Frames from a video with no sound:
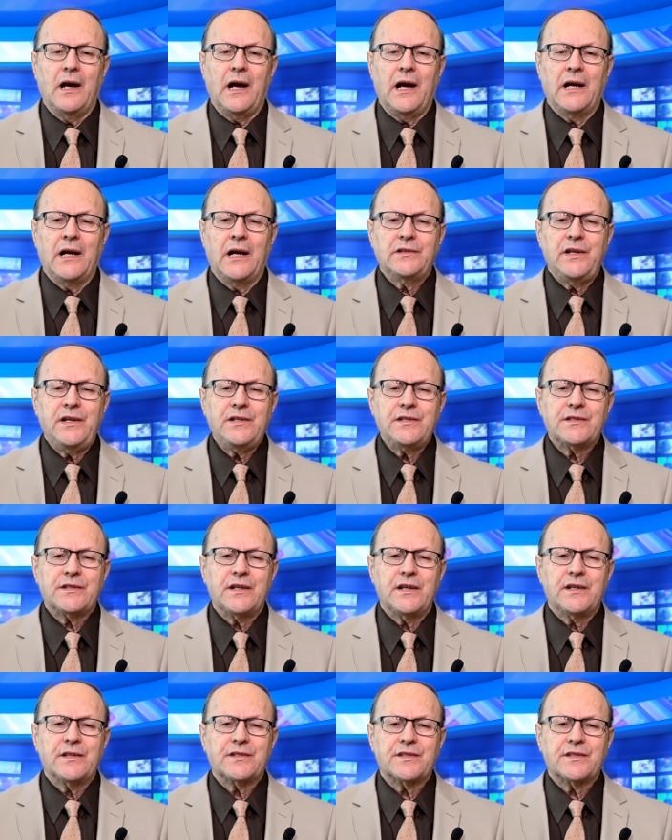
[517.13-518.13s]
At least
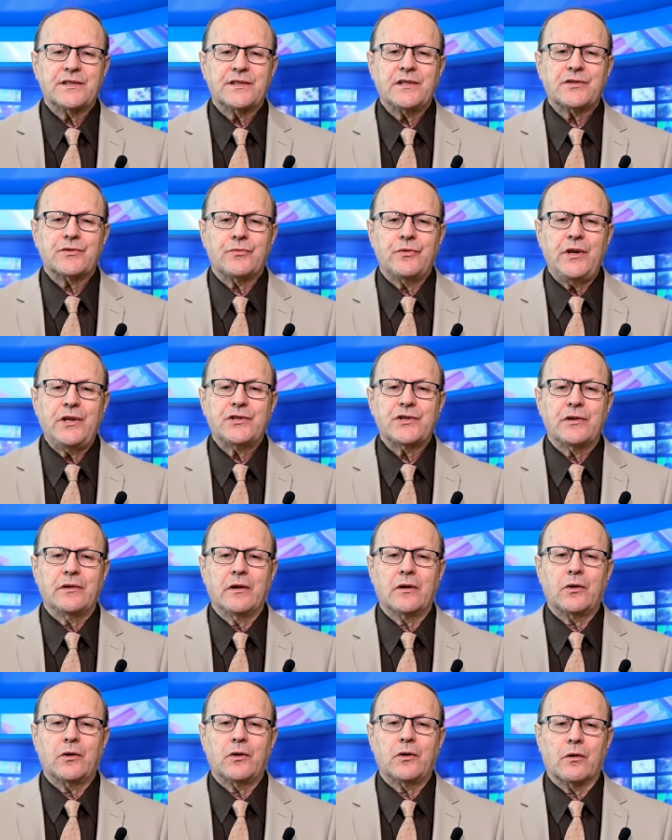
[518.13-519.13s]
six
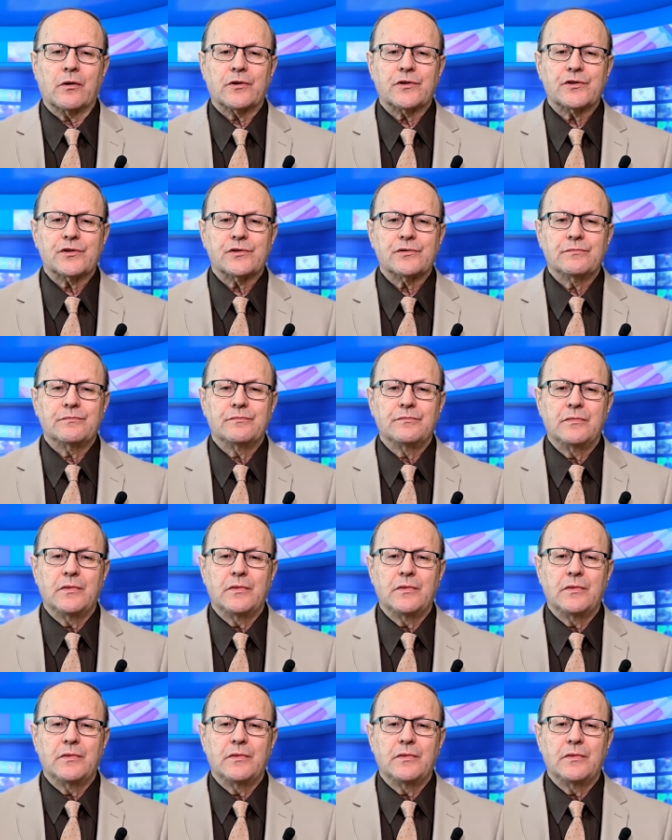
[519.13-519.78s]
regional courts,